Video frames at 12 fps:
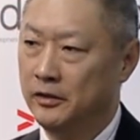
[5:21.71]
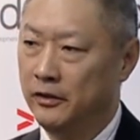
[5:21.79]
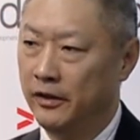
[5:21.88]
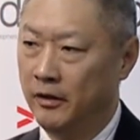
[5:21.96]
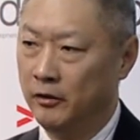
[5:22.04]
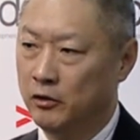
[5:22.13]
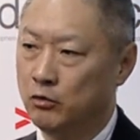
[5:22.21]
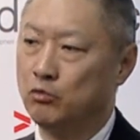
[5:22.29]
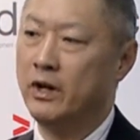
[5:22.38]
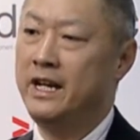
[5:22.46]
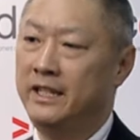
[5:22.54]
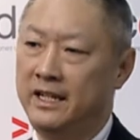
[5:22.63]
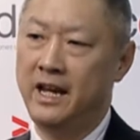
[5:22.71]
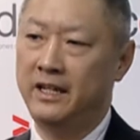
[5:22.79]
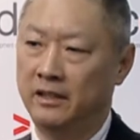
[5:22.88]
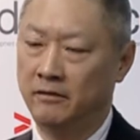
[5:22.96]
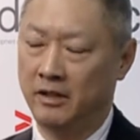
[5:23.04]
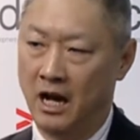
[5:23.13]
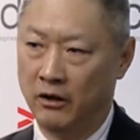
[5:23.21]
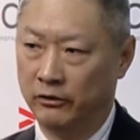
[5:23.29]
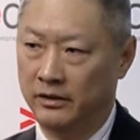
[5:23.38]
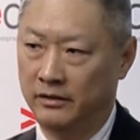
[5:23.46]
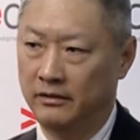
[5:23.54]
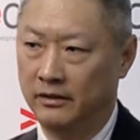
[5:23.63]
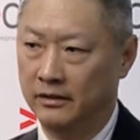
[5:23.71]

to radiate out